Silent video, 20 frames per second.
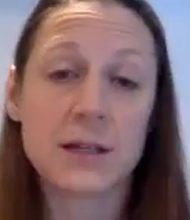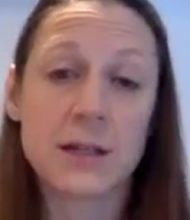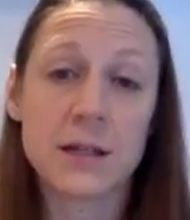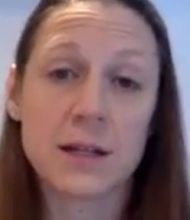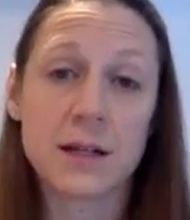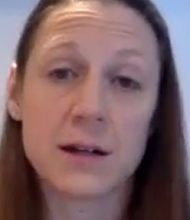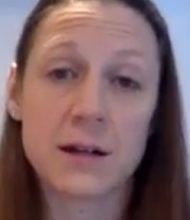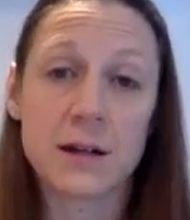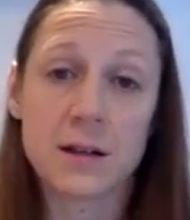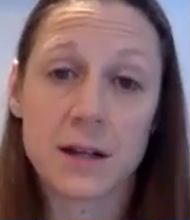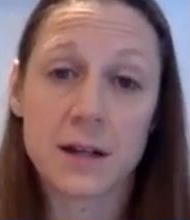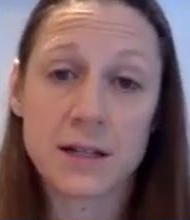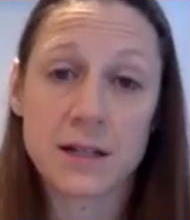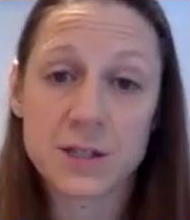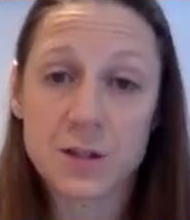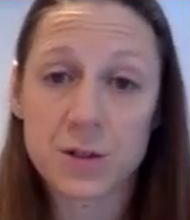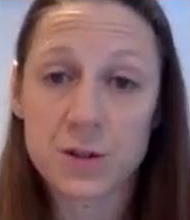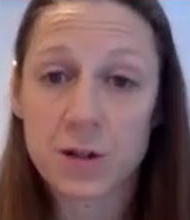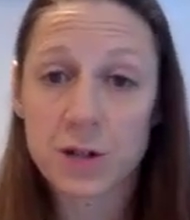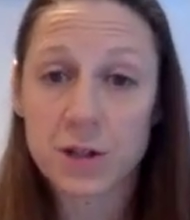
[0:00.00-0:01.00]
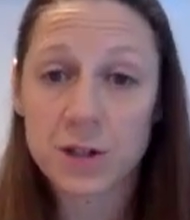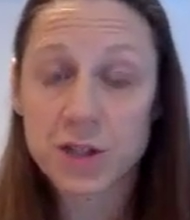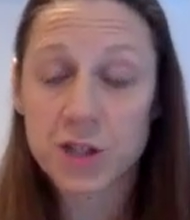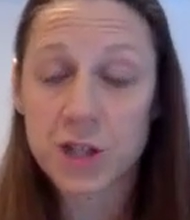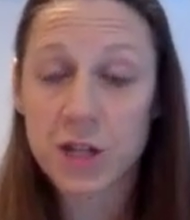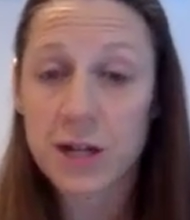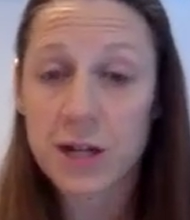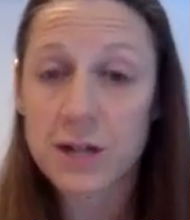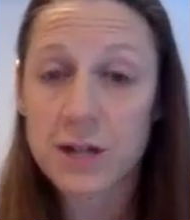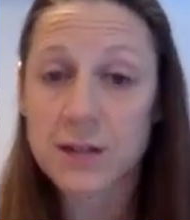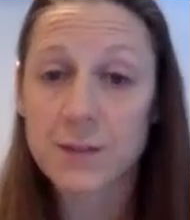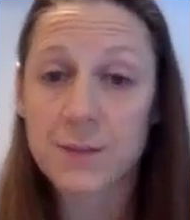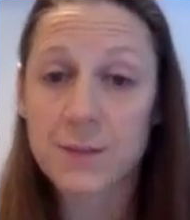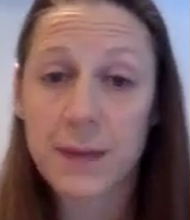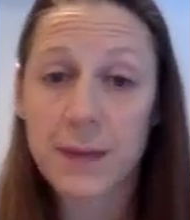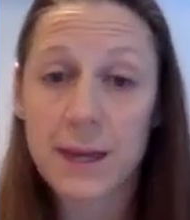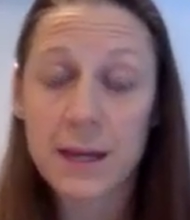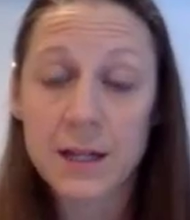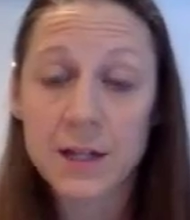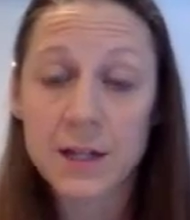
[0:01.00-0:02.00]
getting cholesterol checked, and
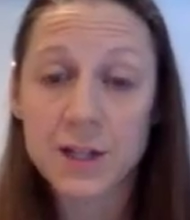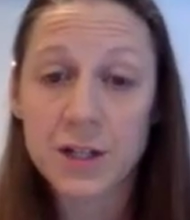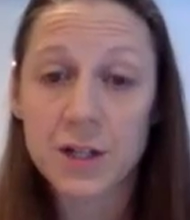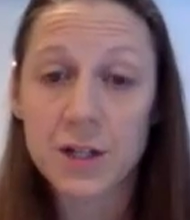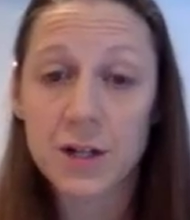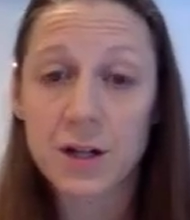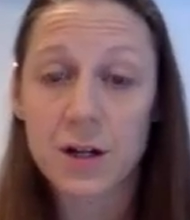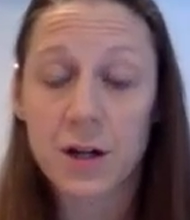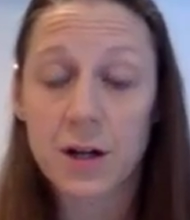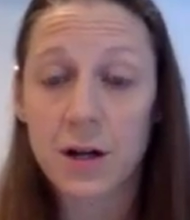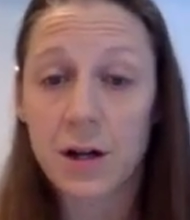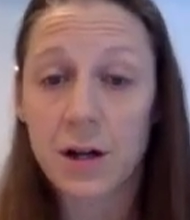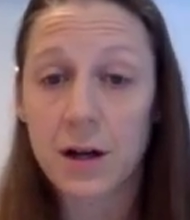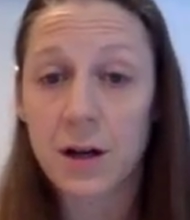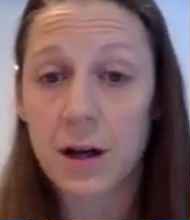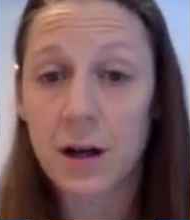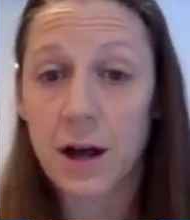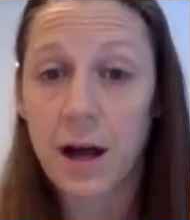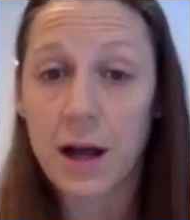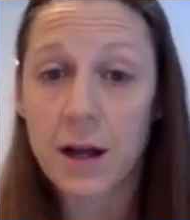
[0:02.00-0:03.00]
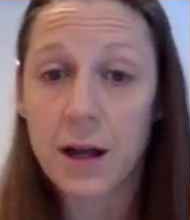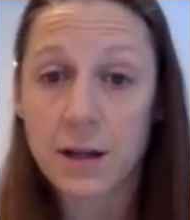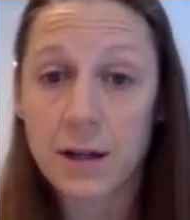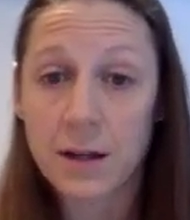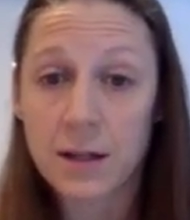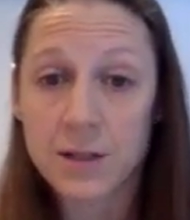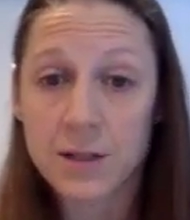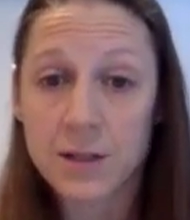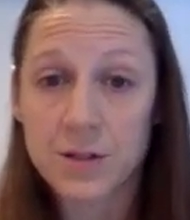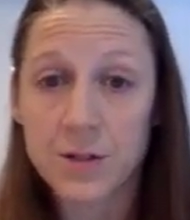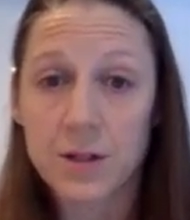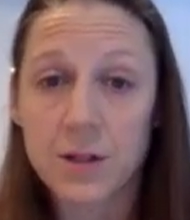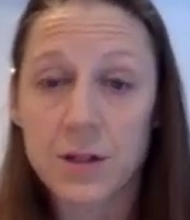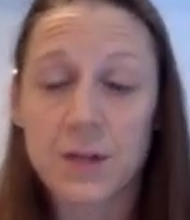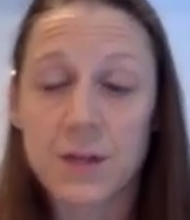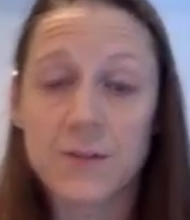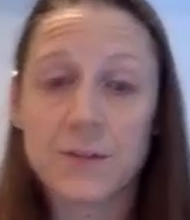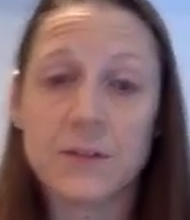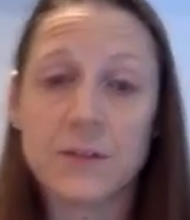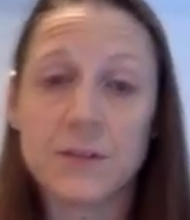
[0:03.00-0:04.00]
managing high cholesterol
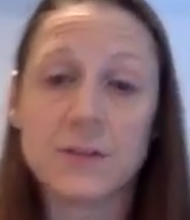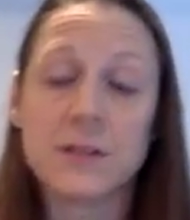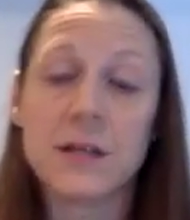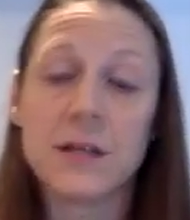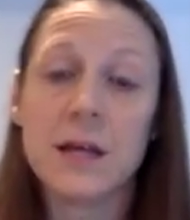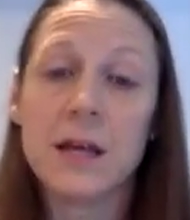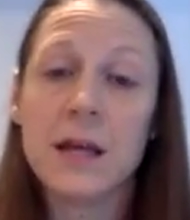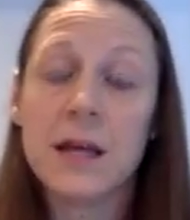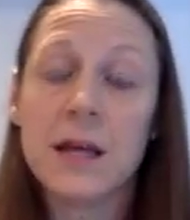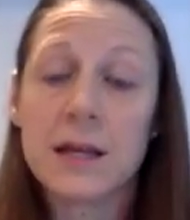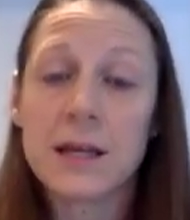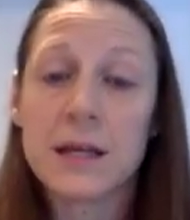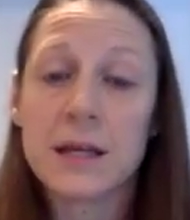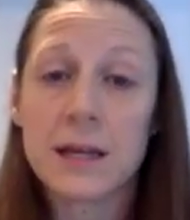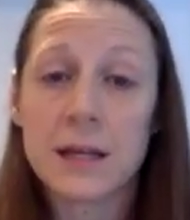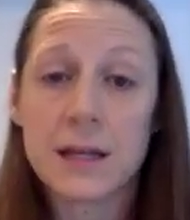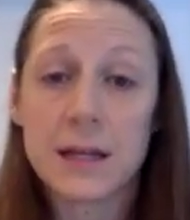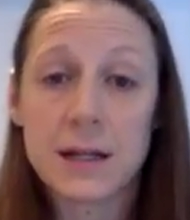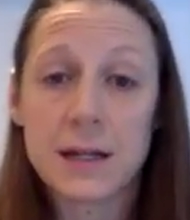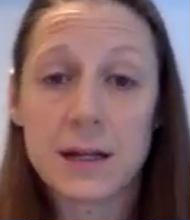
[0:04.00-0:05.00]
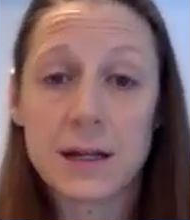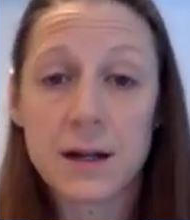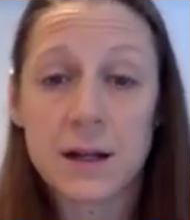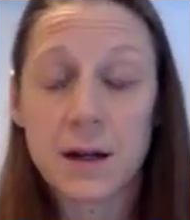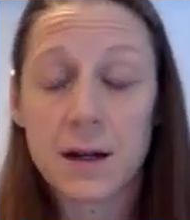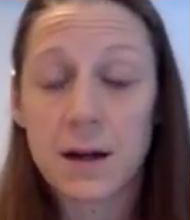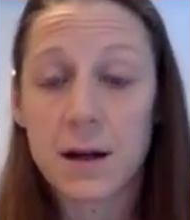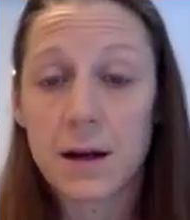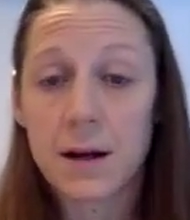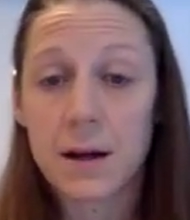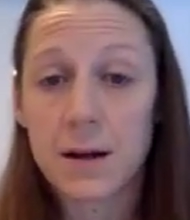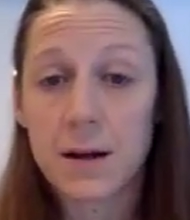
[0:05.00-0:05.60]
levels, getting